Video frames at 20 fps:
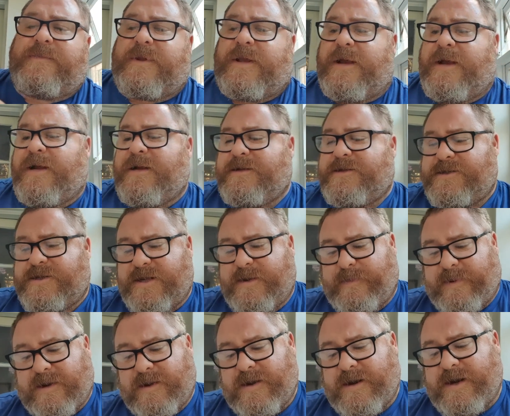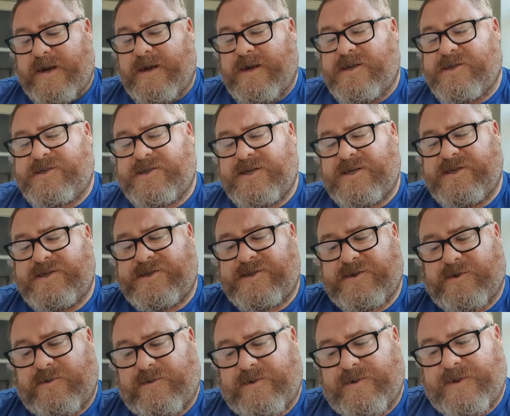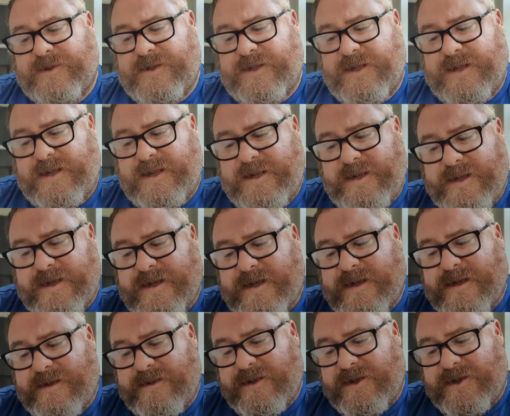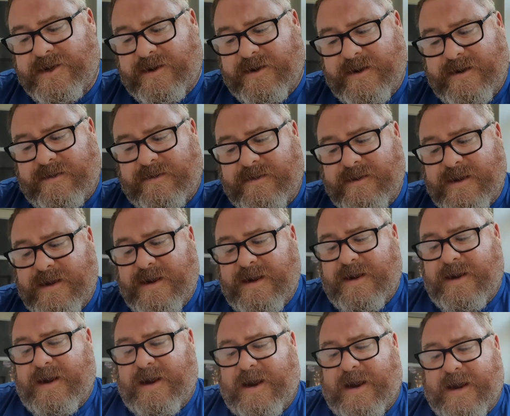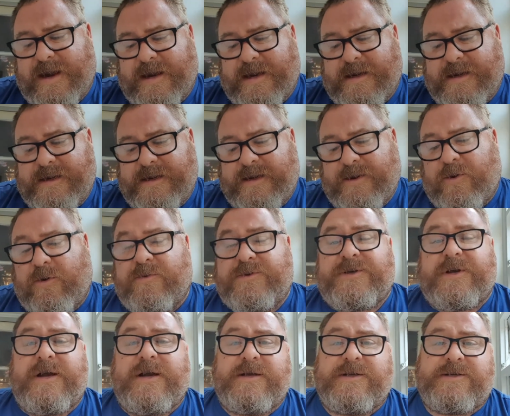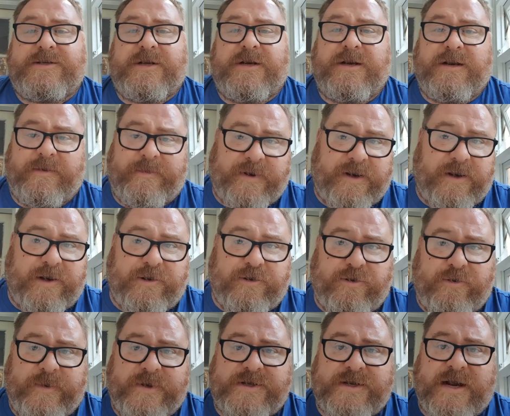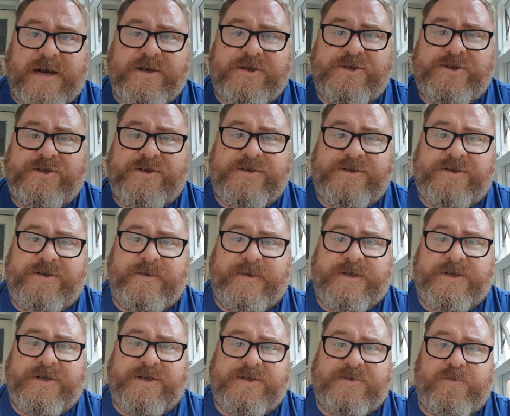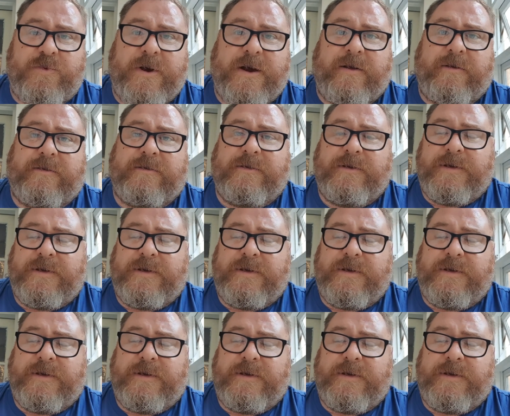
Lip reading: Has the applied indices on the dial, and it also has a little bit of lume attached to it as well.